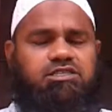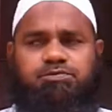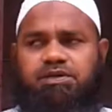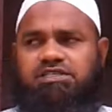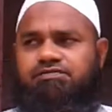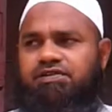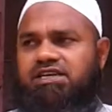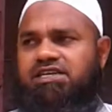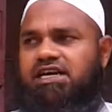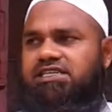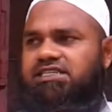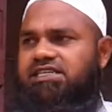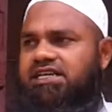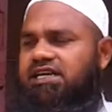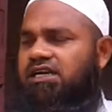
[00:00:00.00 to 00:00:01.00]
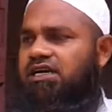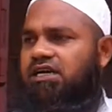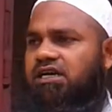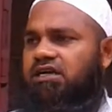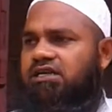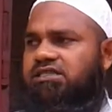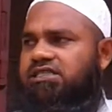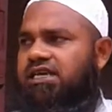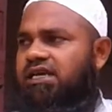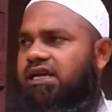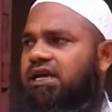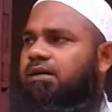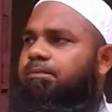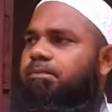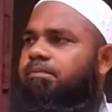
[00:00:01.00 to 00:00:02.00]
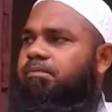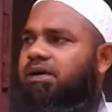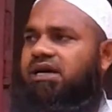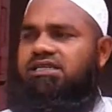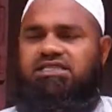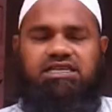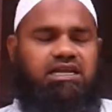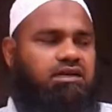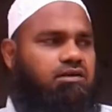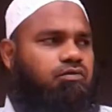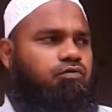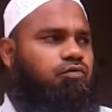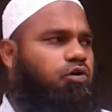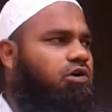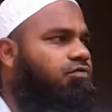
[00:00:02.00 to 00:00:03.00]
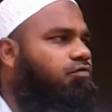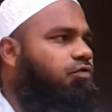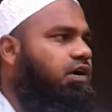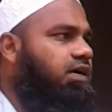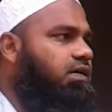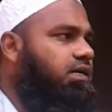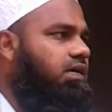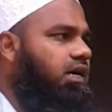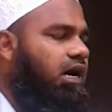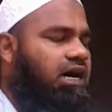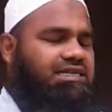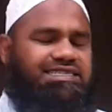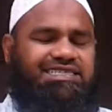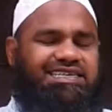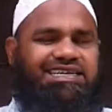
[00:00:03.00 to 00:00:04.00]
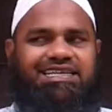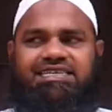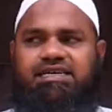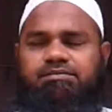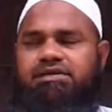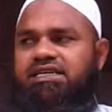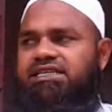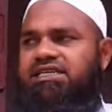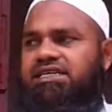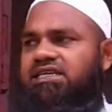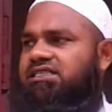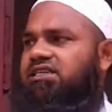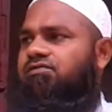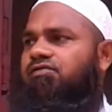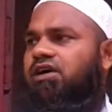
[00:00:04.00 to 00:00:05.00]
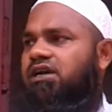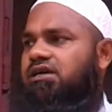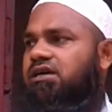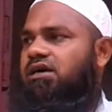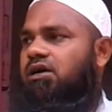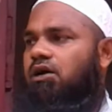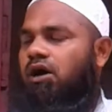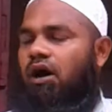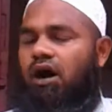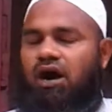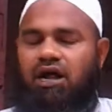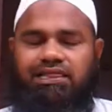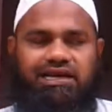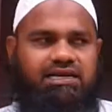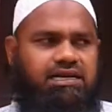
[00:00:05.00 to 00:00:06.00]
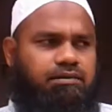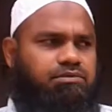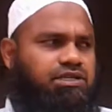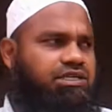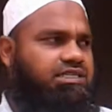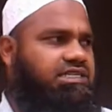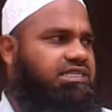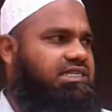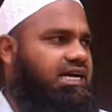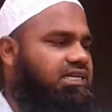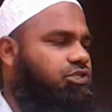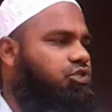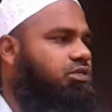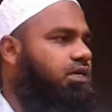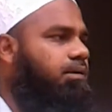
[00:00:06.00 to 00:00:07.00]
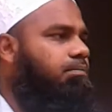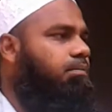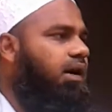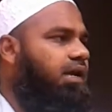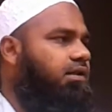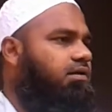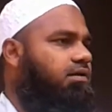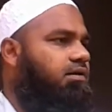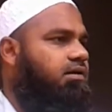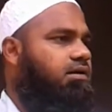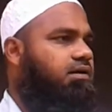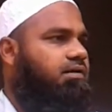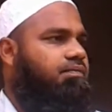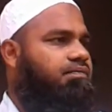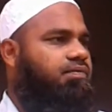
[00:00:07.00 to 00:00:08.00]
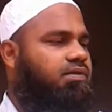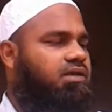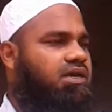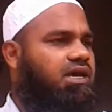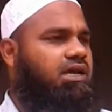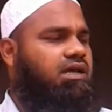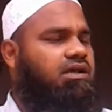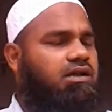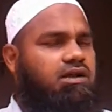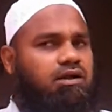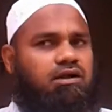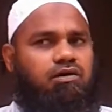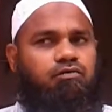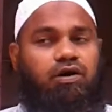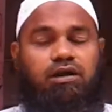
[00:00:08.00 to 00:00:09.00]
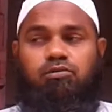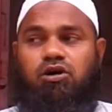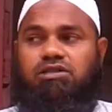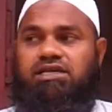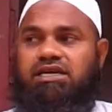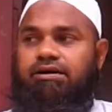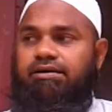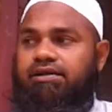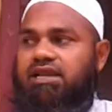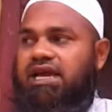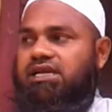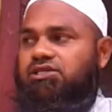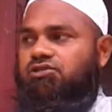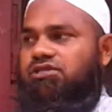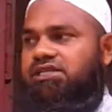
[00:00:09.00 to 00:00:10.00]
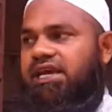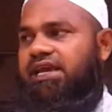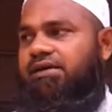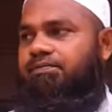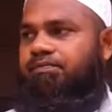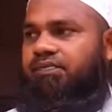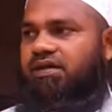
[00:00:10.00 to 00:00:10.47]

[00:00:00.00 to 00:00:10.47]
in specific country, single person won't work, or single community doesn't work. All the communities has to combine. Yeah. One more thing I would like to say.